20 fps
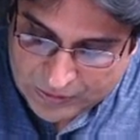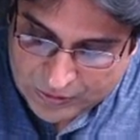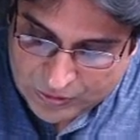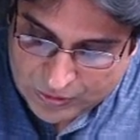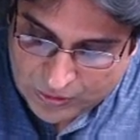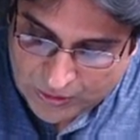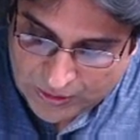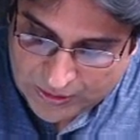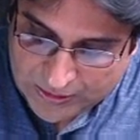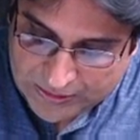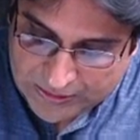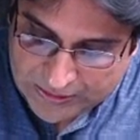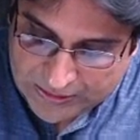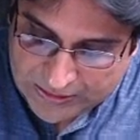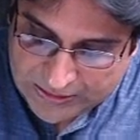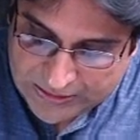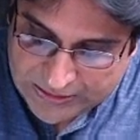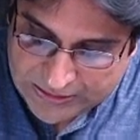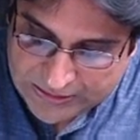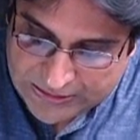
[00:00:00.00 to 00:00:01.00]
Join
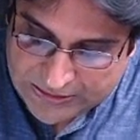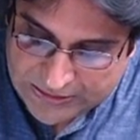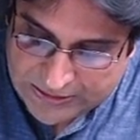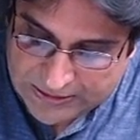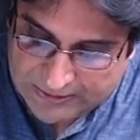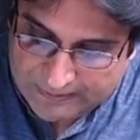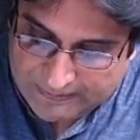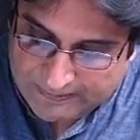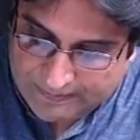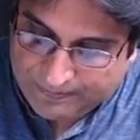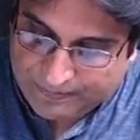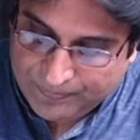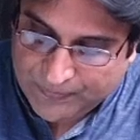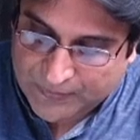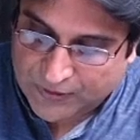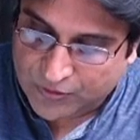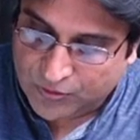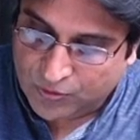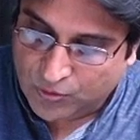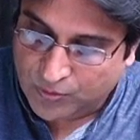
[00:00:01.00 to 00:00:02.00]
this.
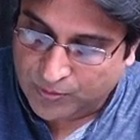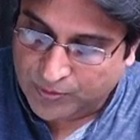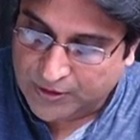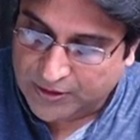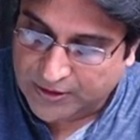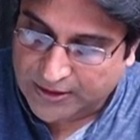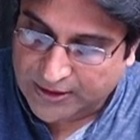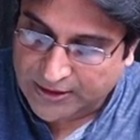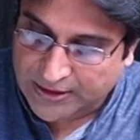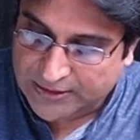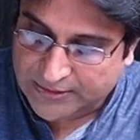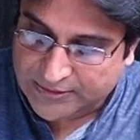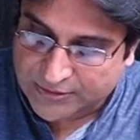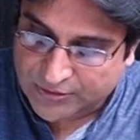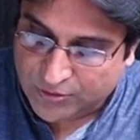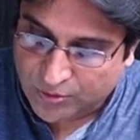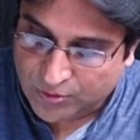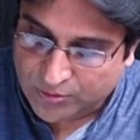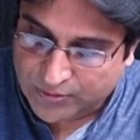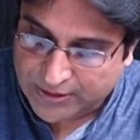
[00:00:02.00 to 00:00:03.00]
This is going to be the radius.
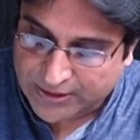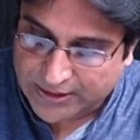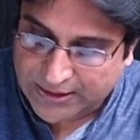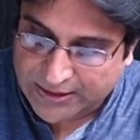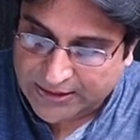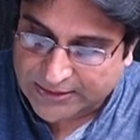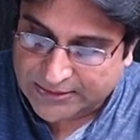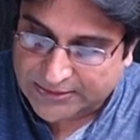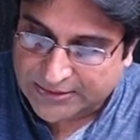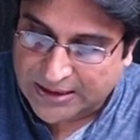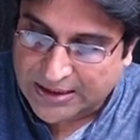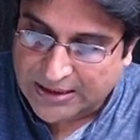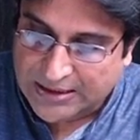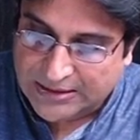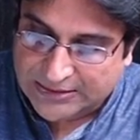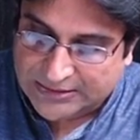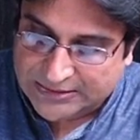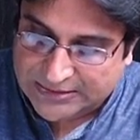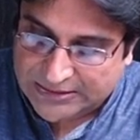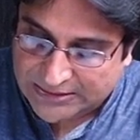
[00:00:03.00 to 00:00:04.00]
This is going to be the radius.
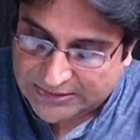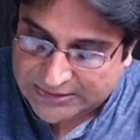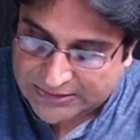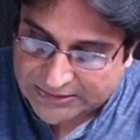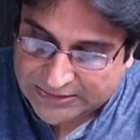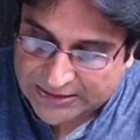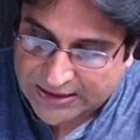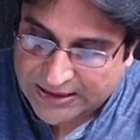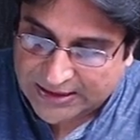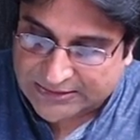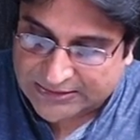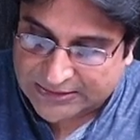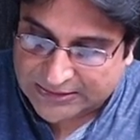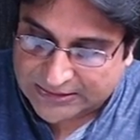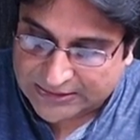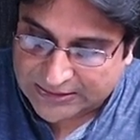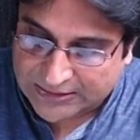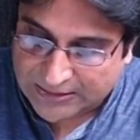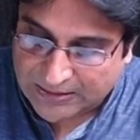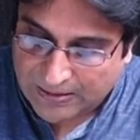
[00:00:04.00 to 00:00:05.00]
Since it's a
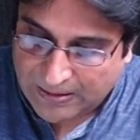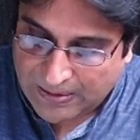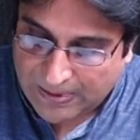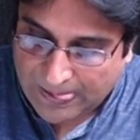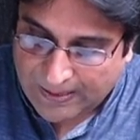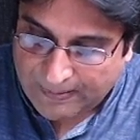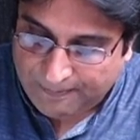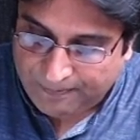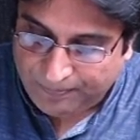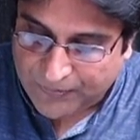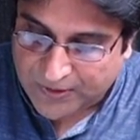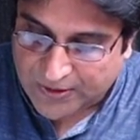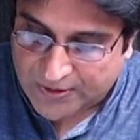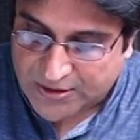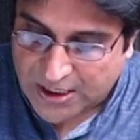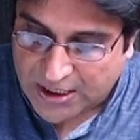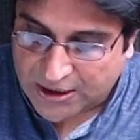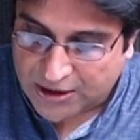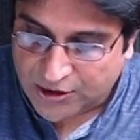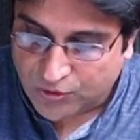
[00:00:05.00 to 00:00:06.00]
hexagon,
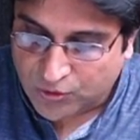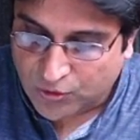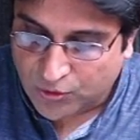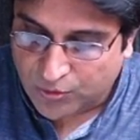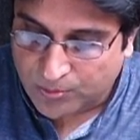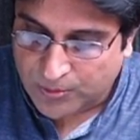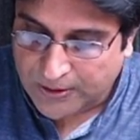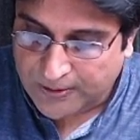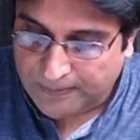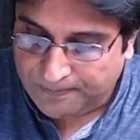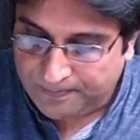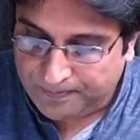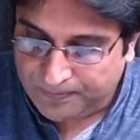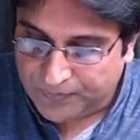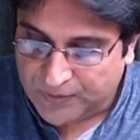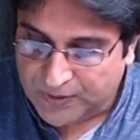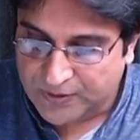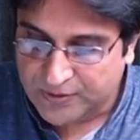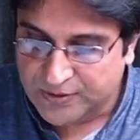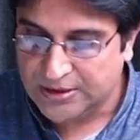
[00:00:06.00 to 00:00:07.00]
this angle is going to be
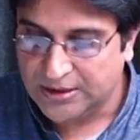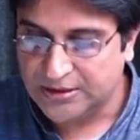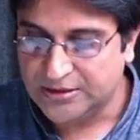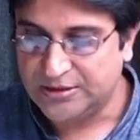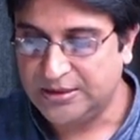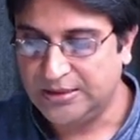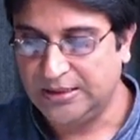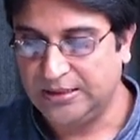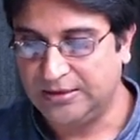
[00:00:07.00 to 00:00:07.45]
60